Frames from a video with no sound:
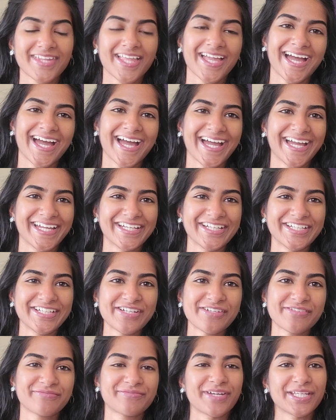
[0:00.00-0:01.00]
Hi,
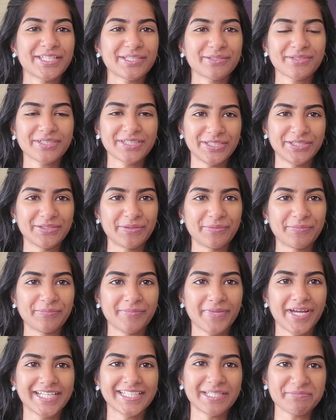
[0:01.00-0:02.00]
for anyone new,
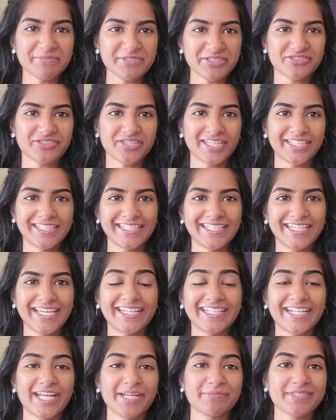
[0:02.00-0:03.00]
my name is Jenny
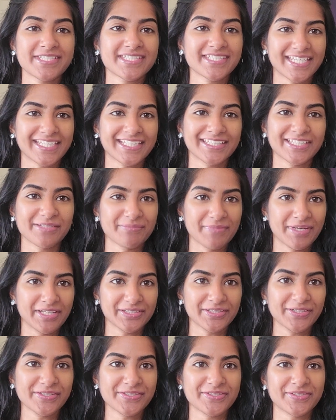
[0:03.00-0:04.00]
and I'm a second year
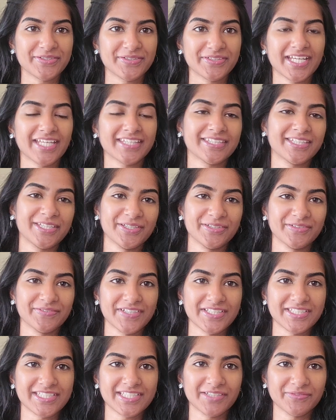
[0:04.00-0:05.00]
medical student at the
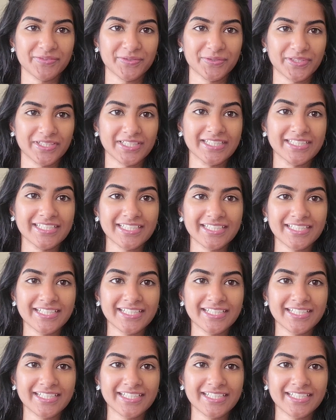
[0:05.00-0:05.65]
University of Auckland.